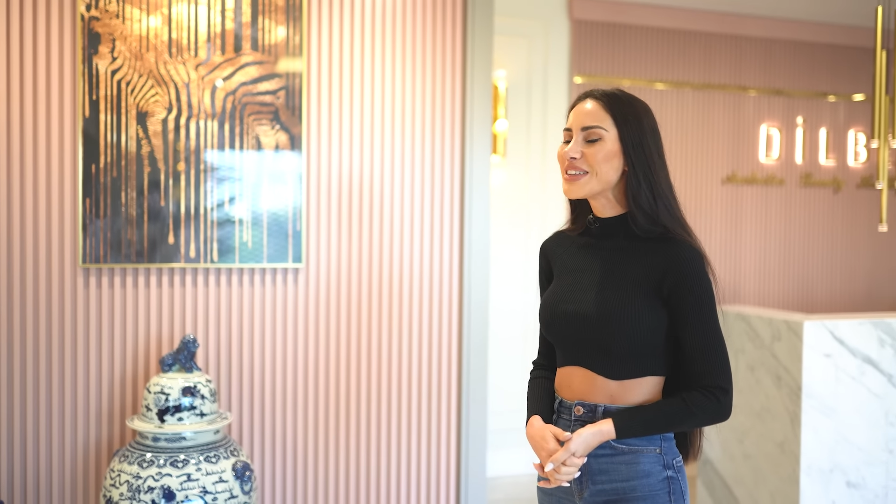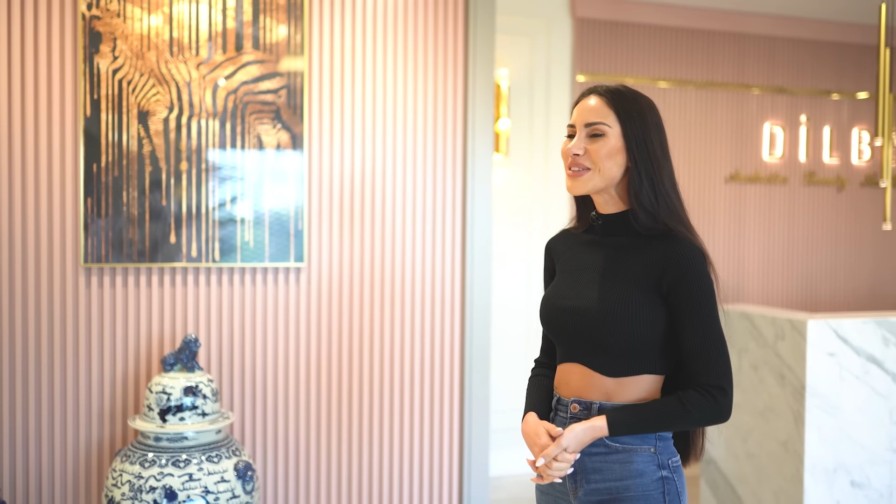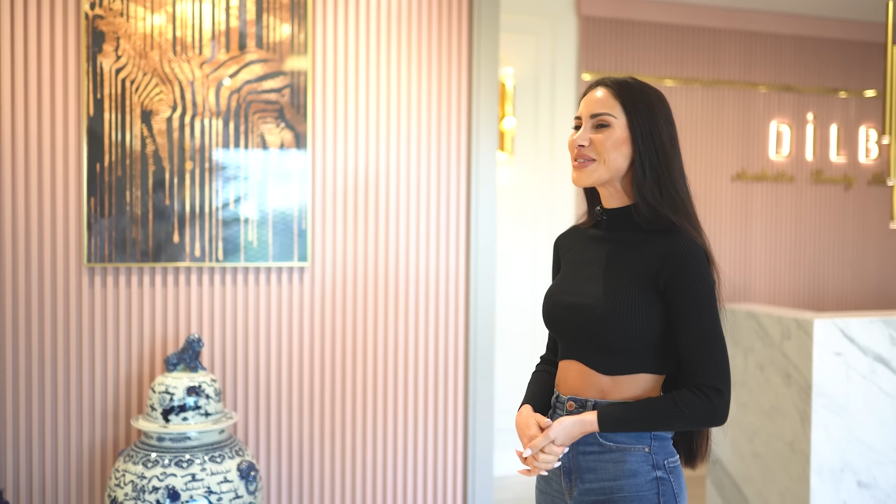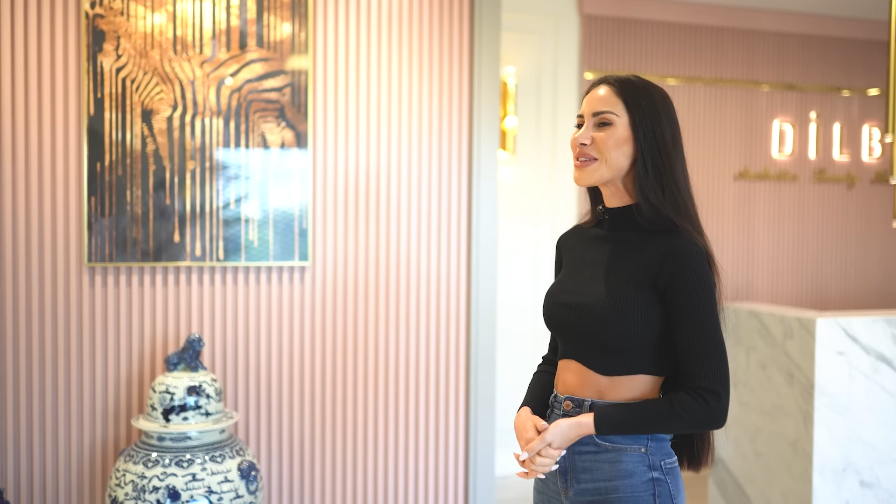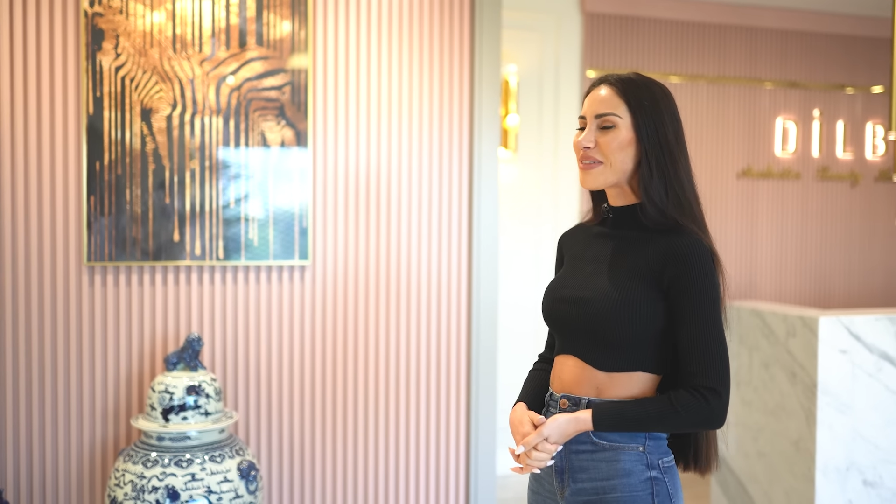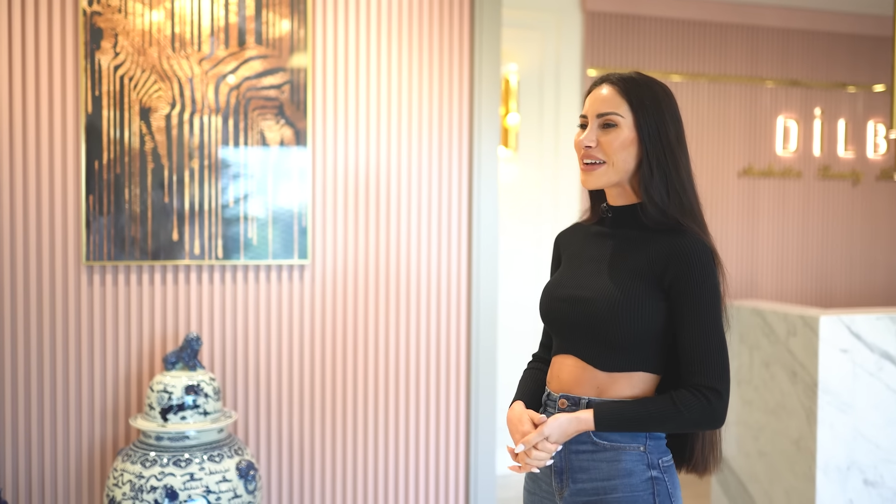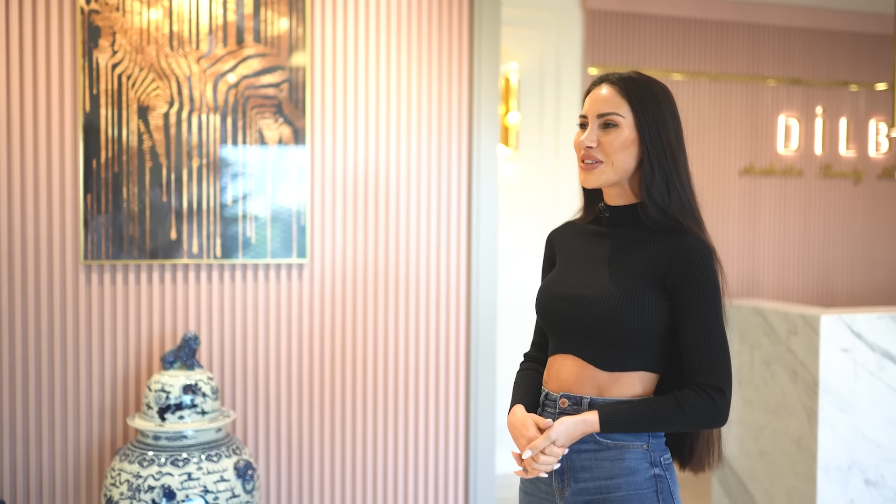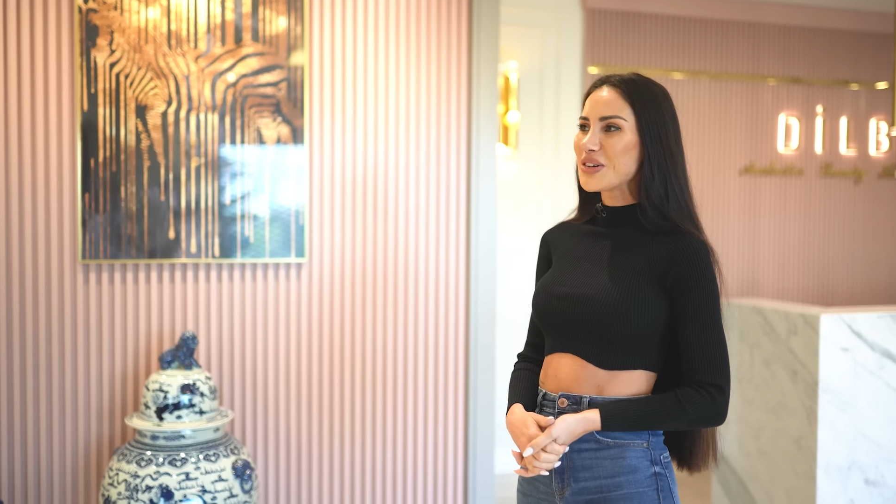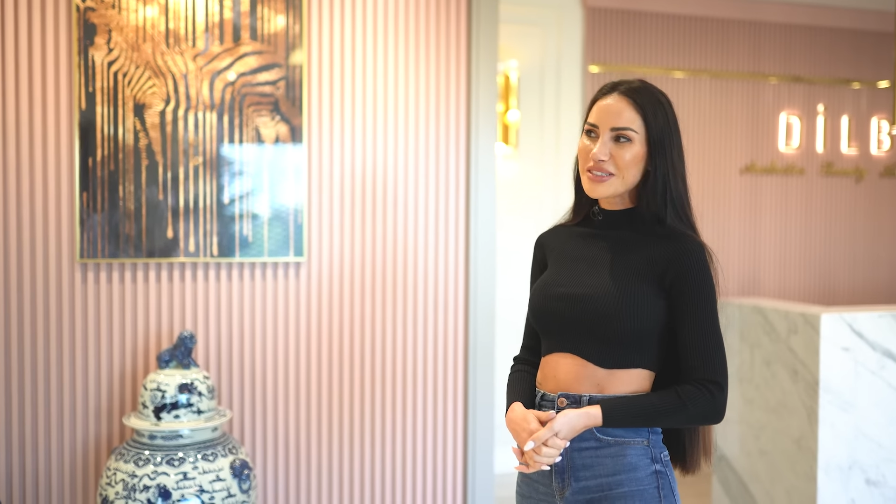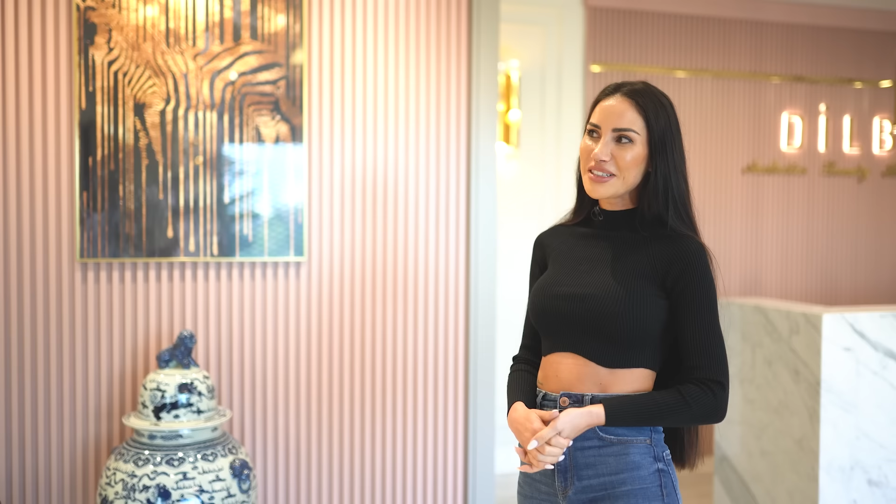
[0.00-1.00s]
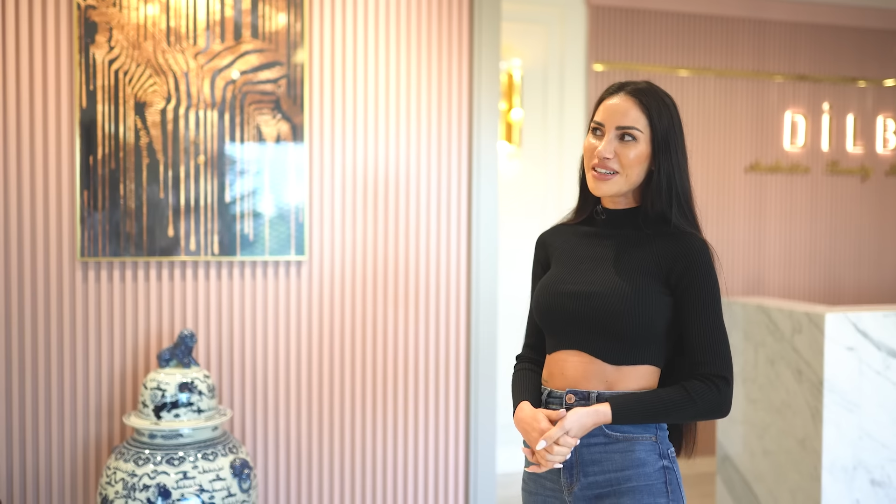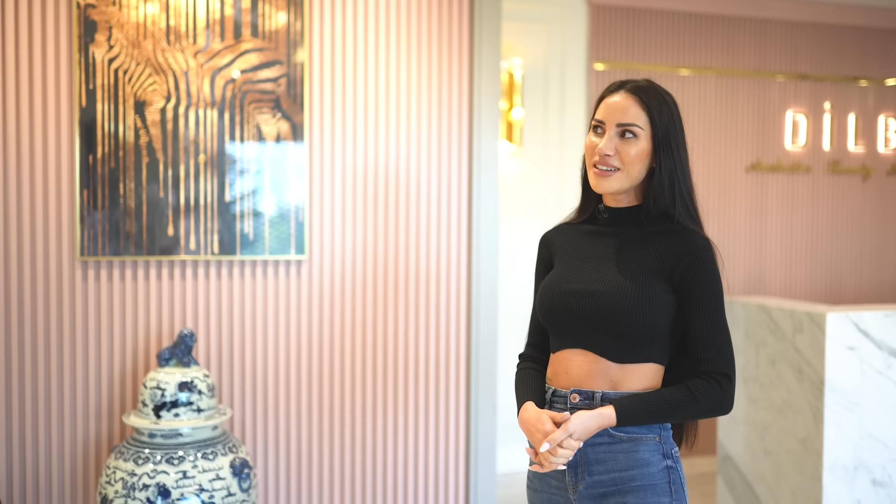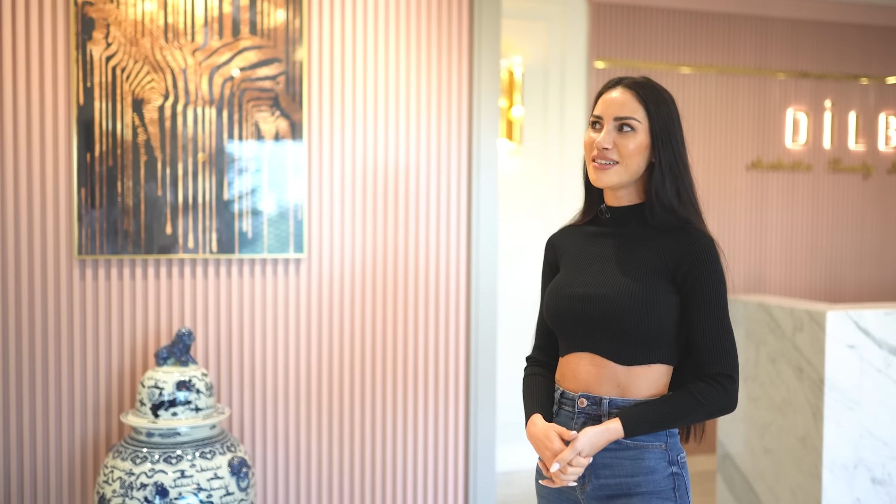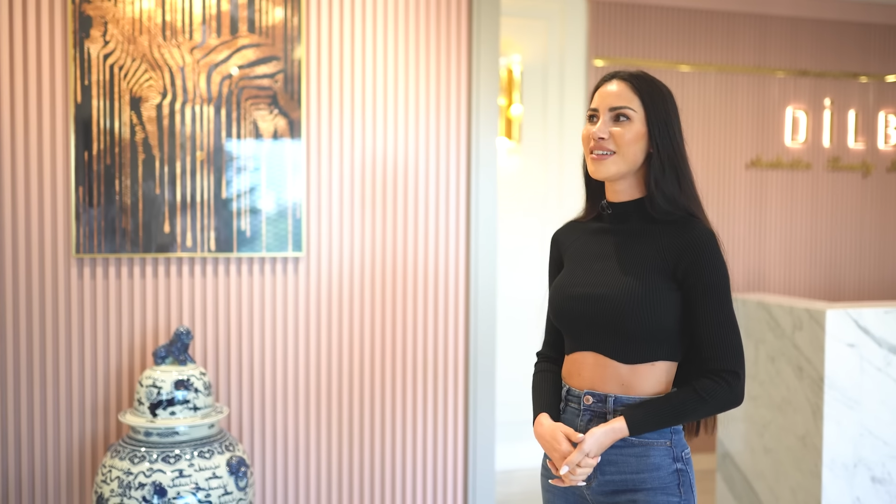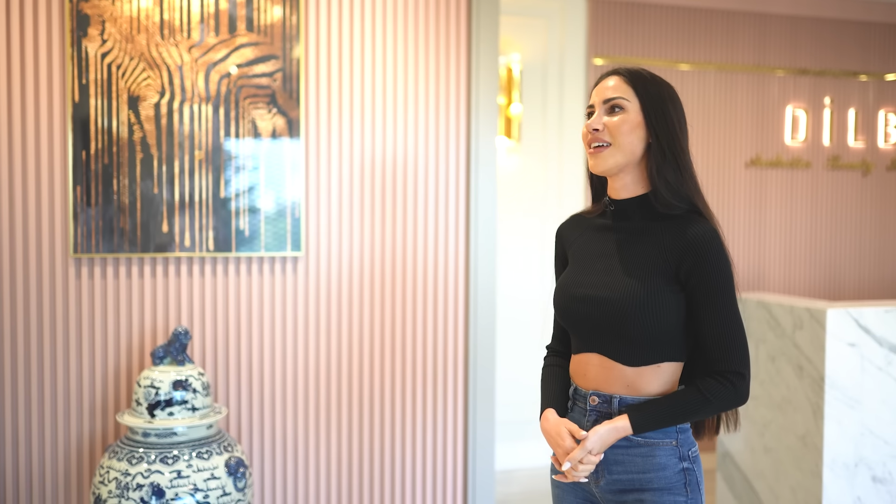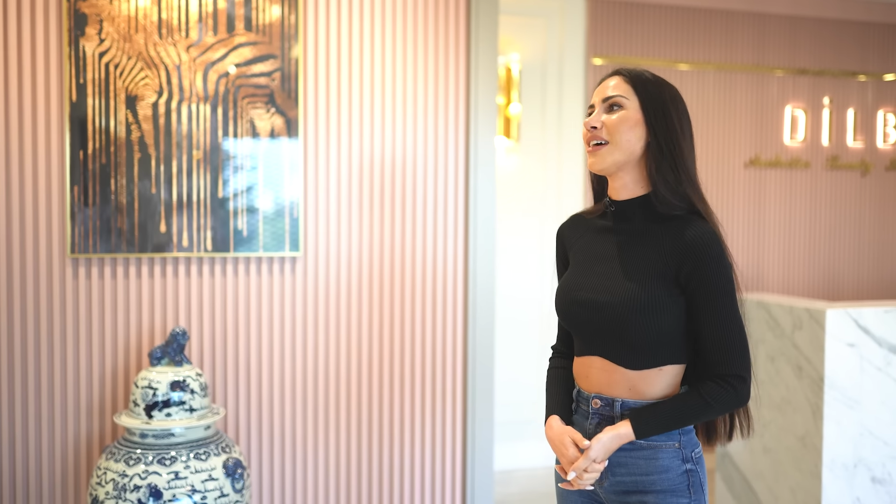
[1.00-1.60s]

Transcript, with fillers: to see my doctor,